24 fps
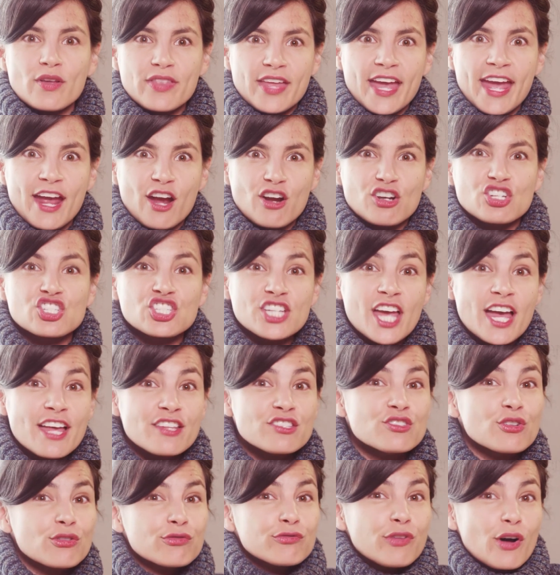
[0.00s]
the hair
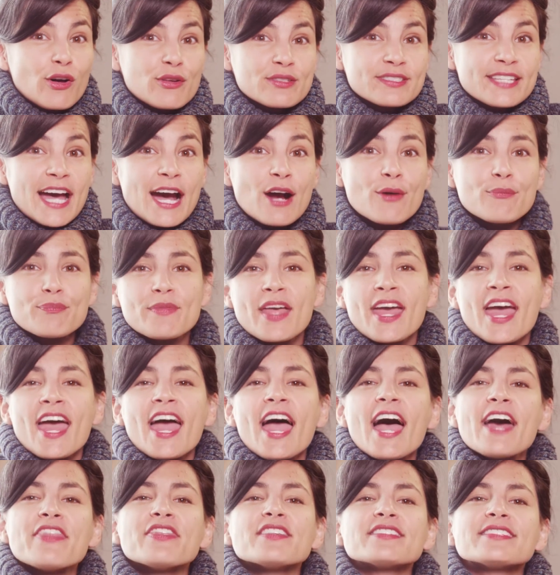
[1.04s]
sheds or falls out,
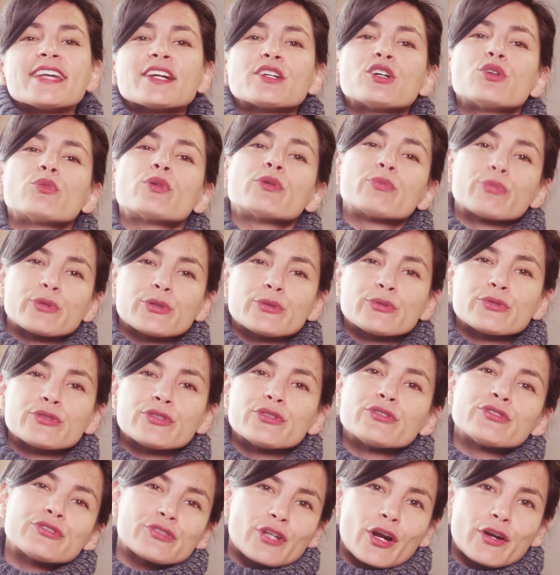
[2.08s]
and the cycle reboots,
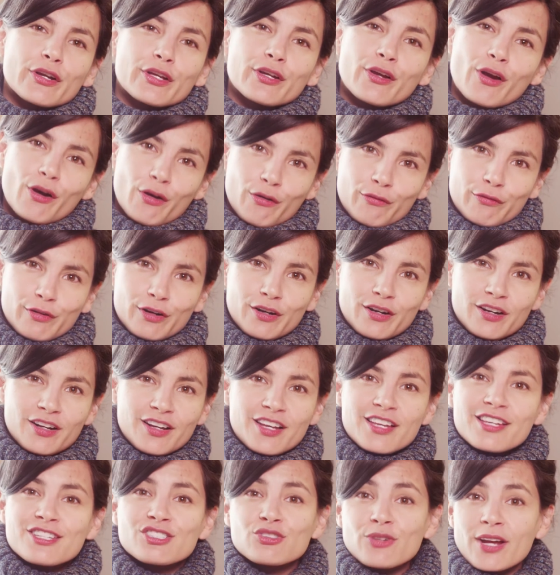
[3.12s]
starting over.
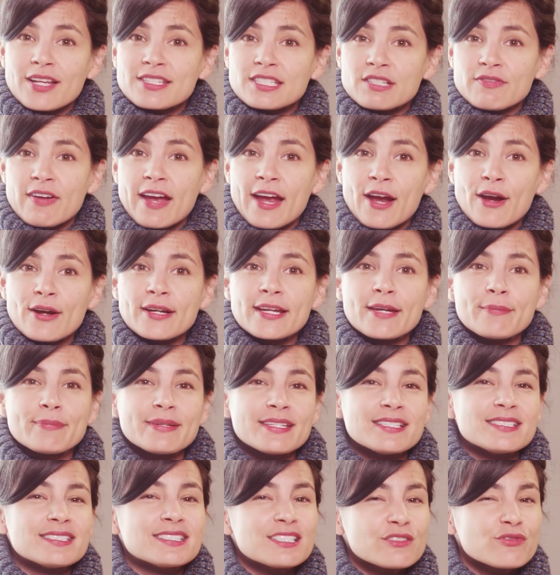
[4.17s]
Strands of hair can
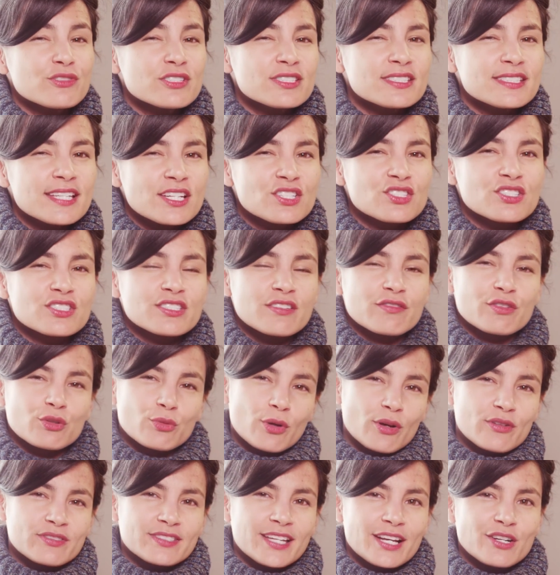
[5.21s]
be in different stages of the
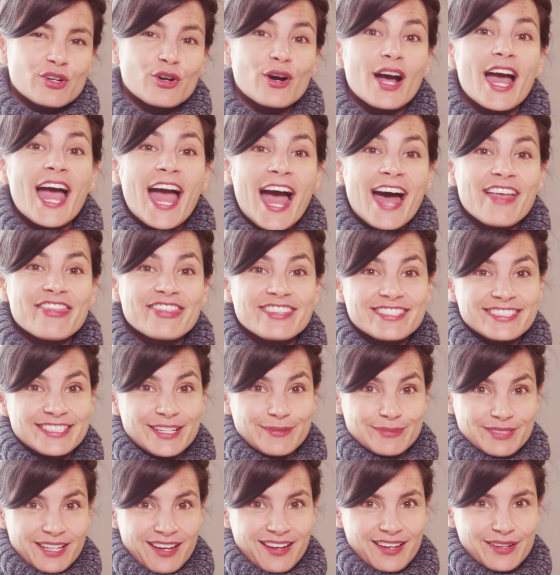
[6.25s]
growth cycle at the
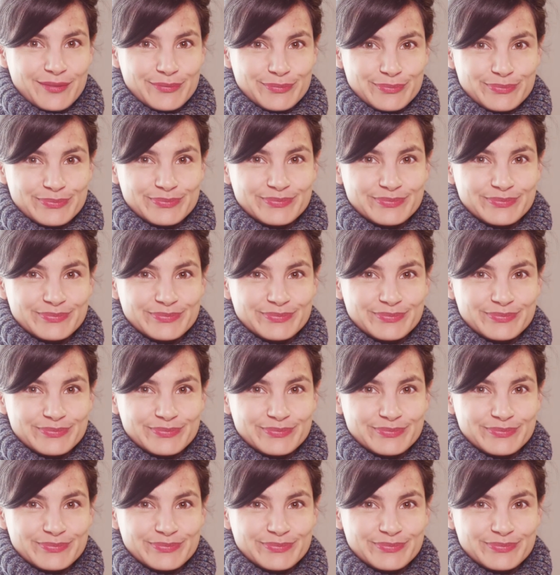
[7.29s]
same time.